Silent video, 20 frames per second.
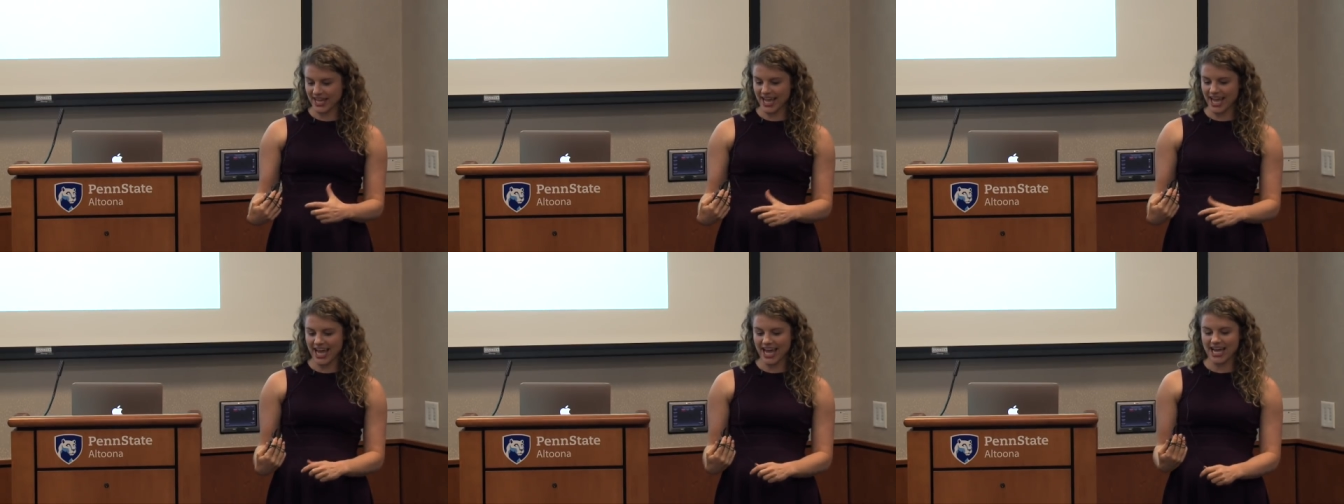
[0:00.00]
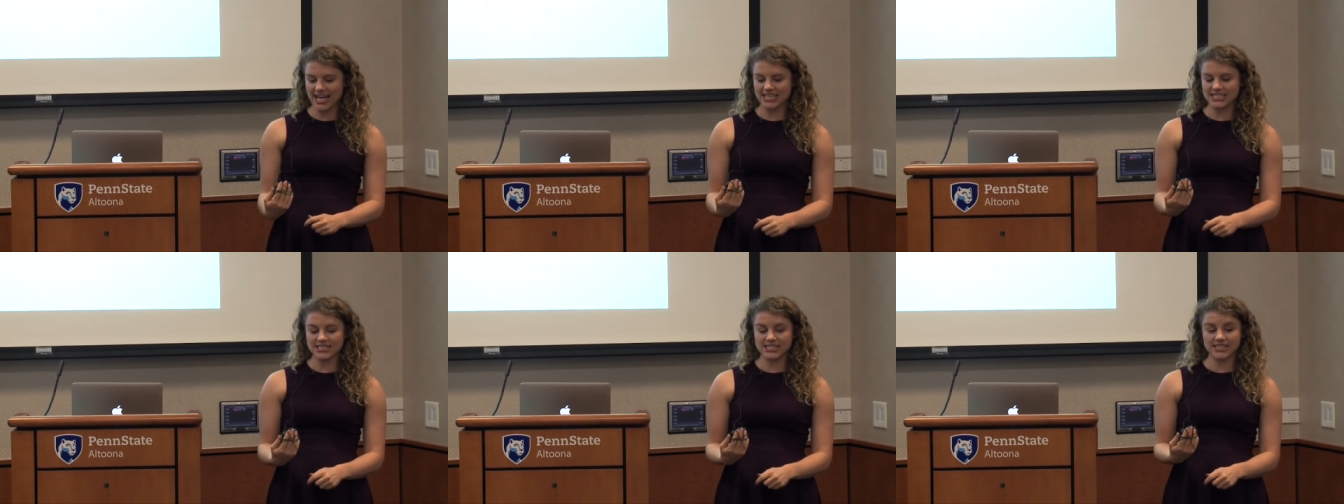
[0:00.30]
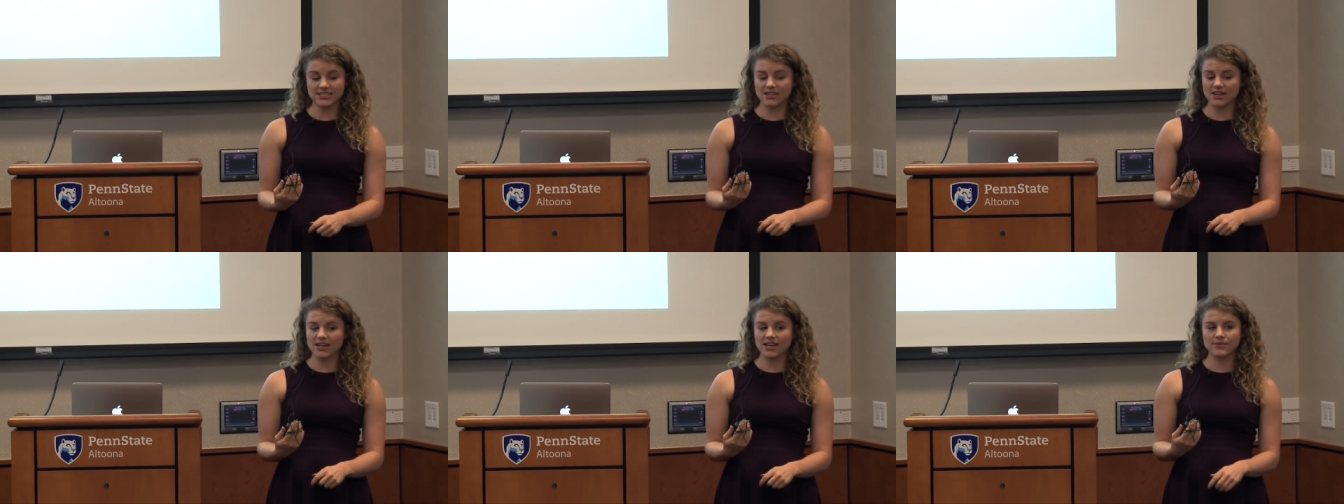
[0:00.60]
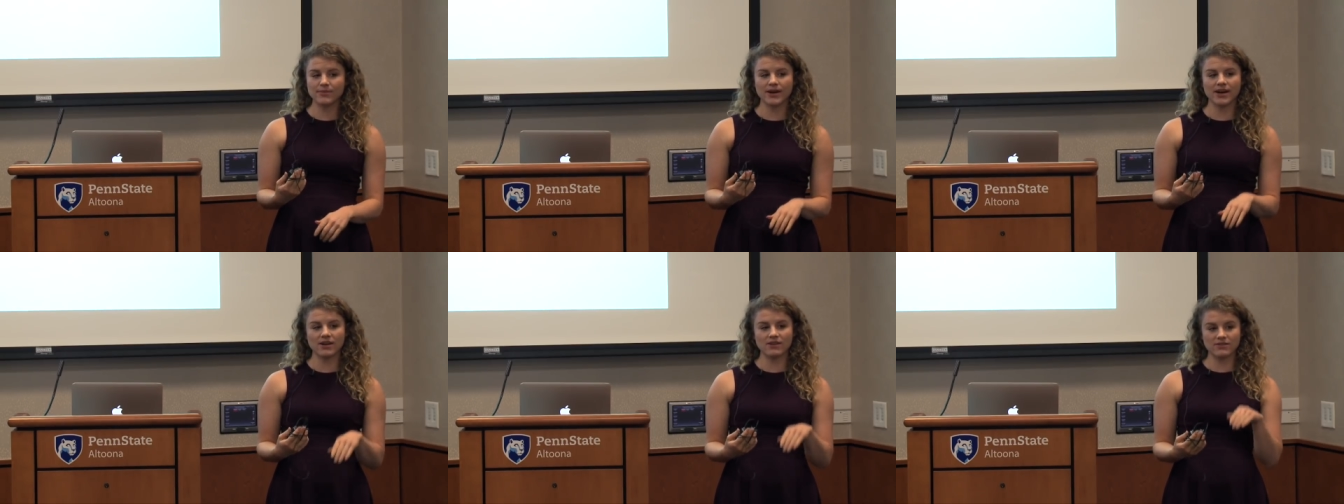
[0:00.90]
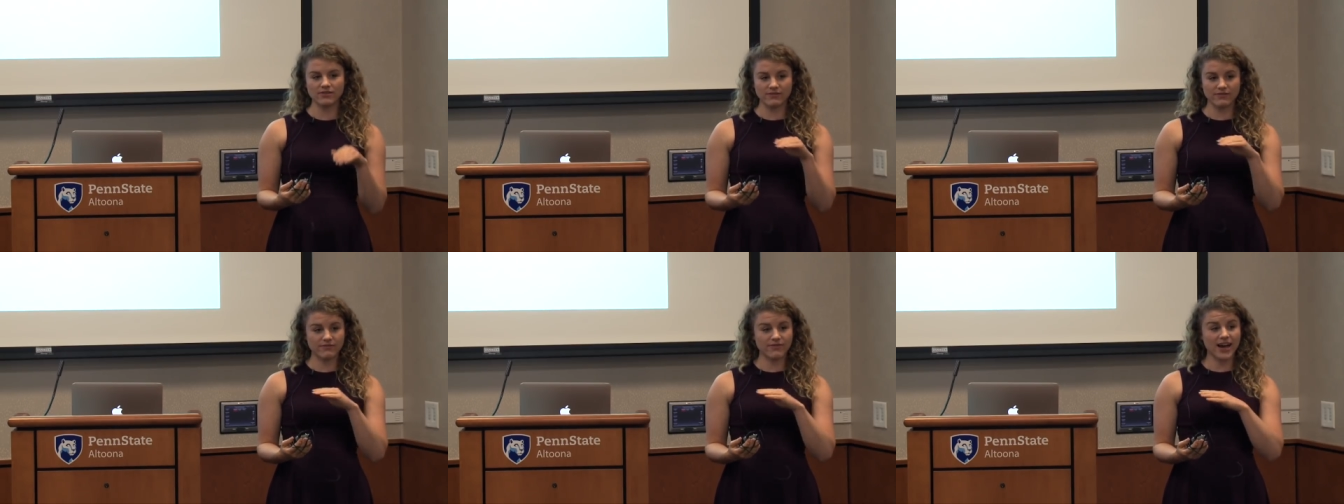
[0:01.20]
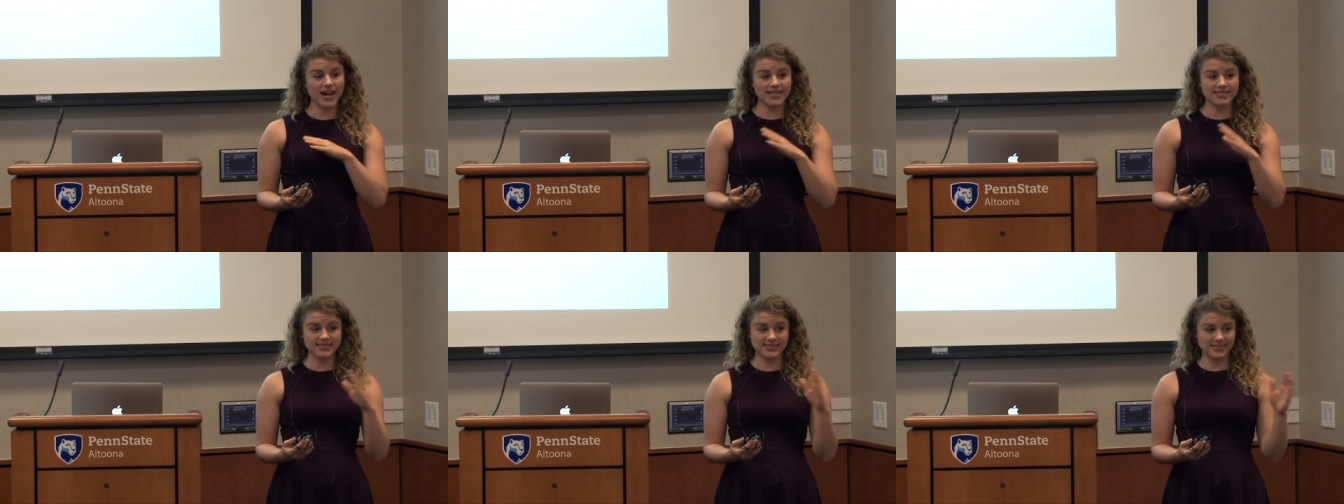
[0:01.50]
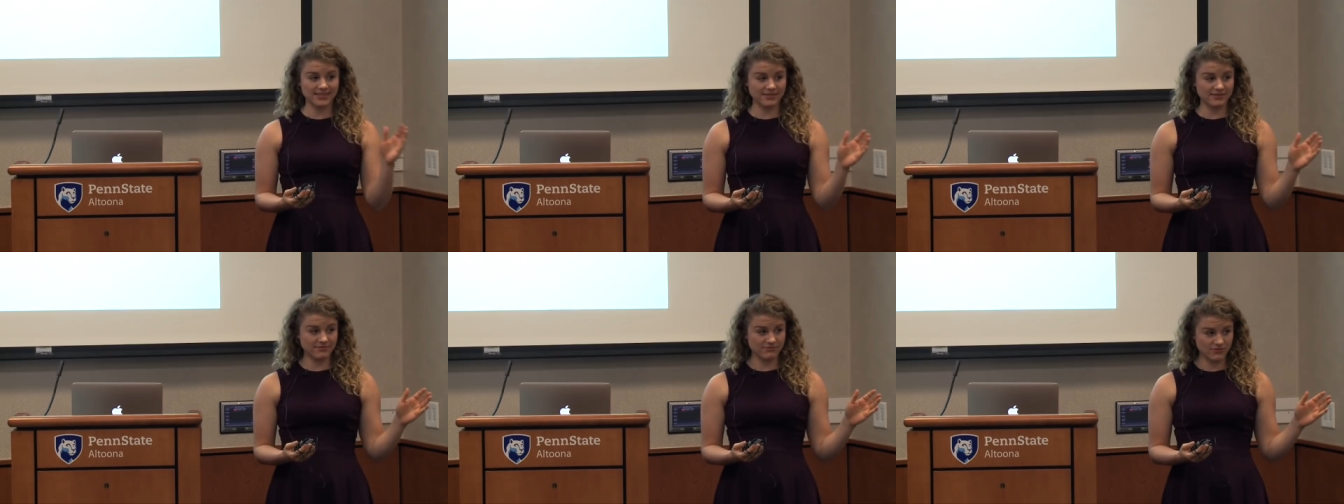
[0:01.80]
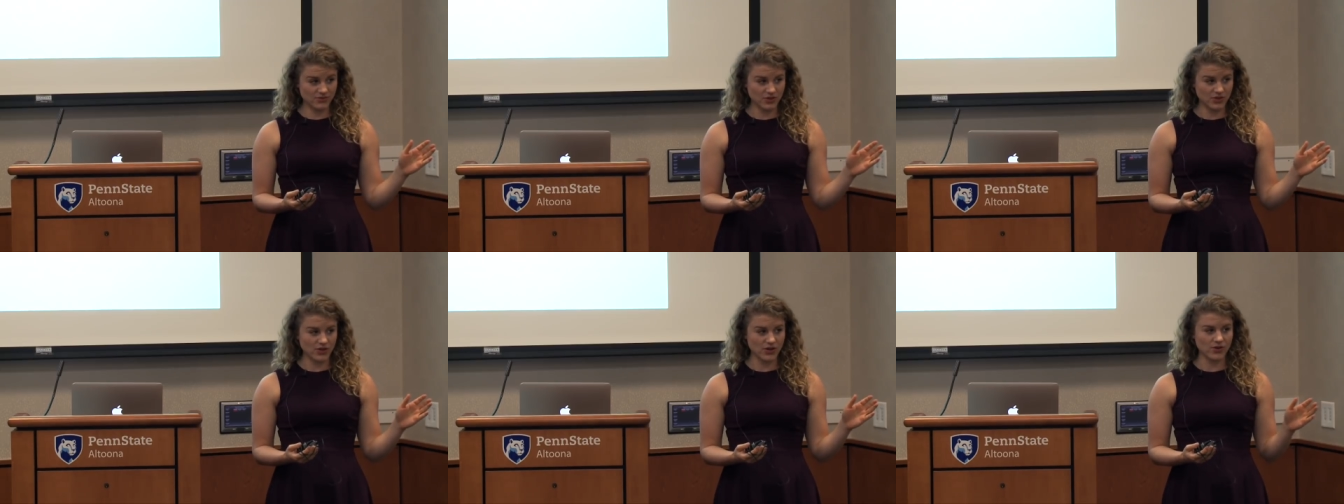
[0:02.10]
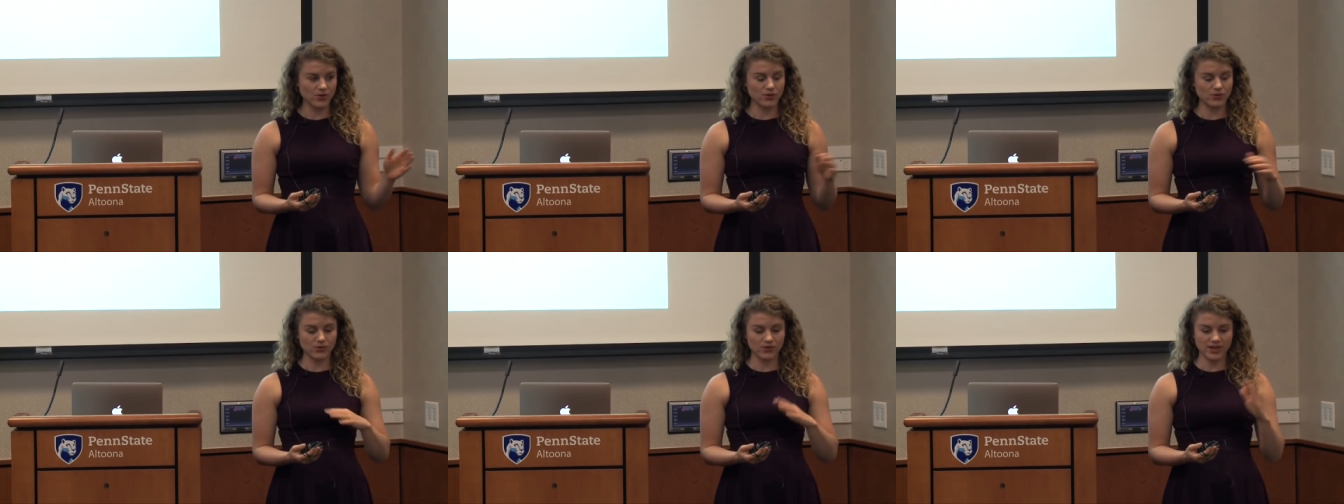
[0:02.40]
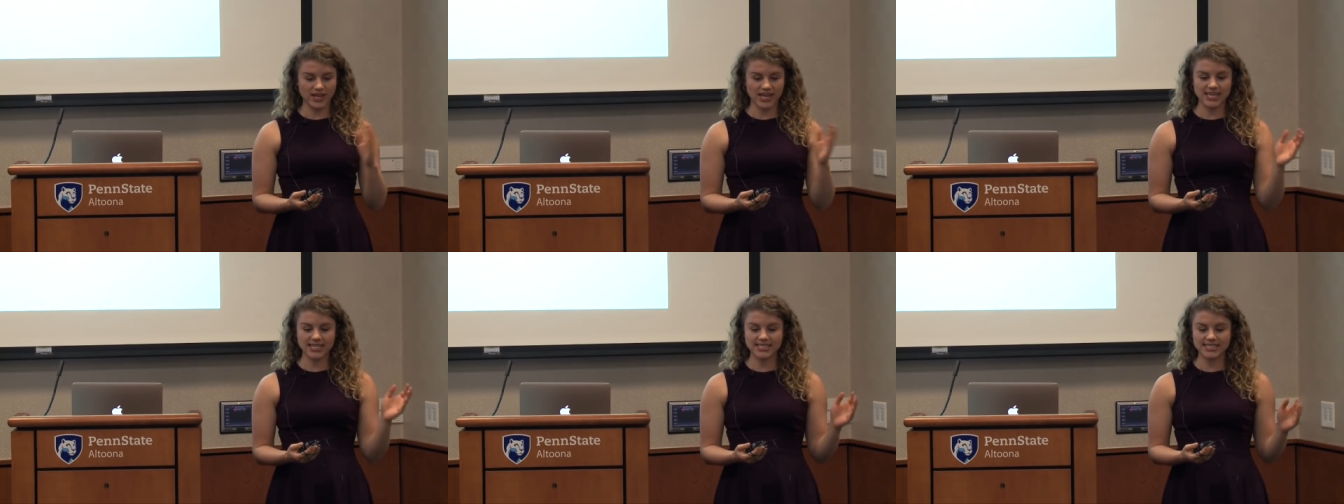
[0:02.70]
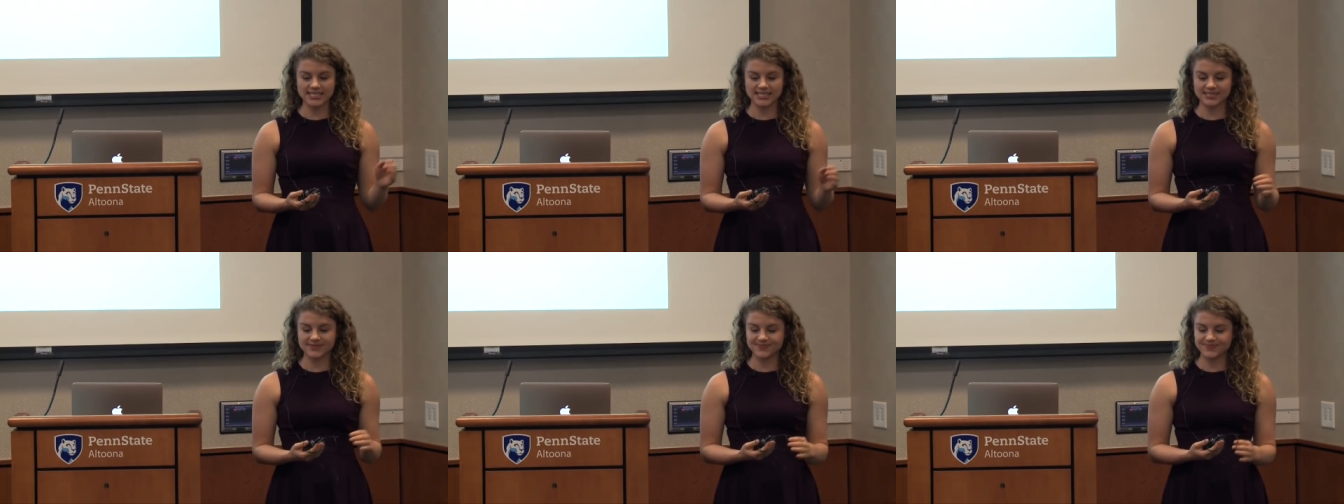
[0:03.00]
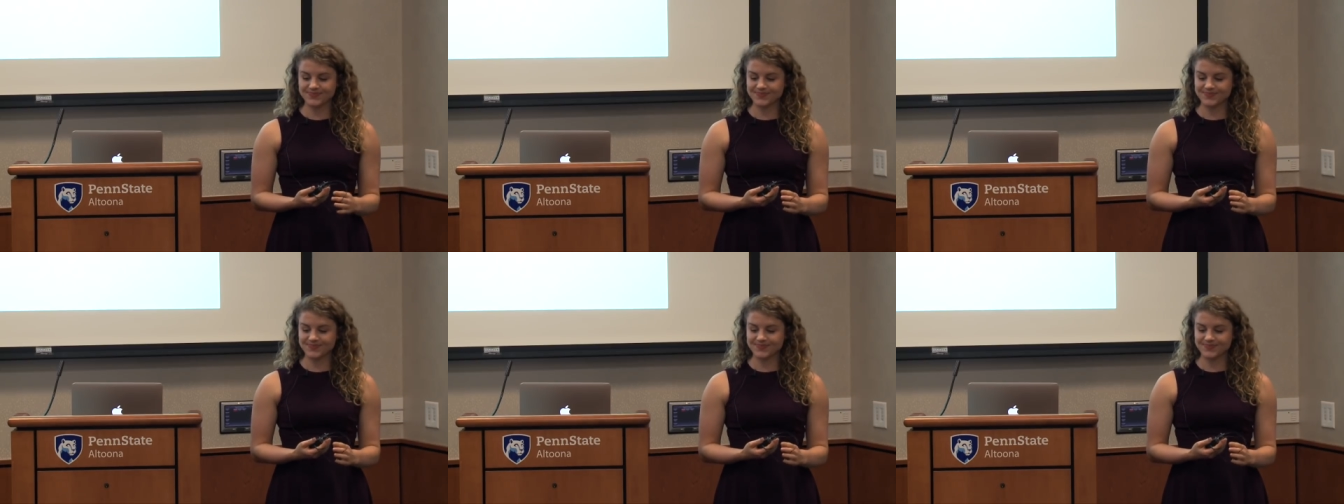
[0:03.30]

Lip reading: and they talk about fasting, through the ages.